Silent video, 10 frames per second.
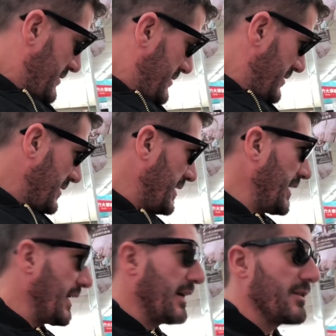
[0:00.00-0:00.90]

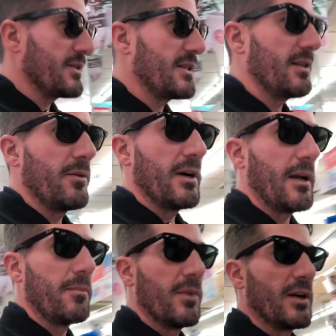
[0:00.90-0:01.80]
Okay, I don't see the one
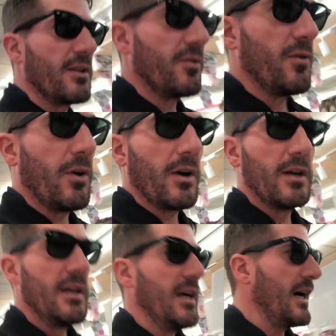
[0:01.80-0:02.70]
I'm looking for.
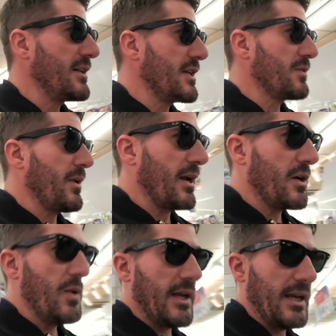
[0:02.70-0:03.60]
I just want a
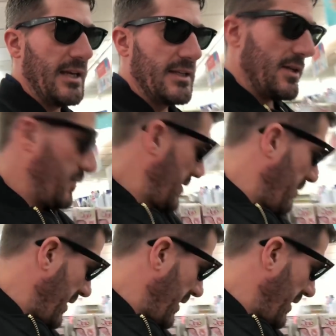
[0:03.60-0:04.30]
quick and easy one.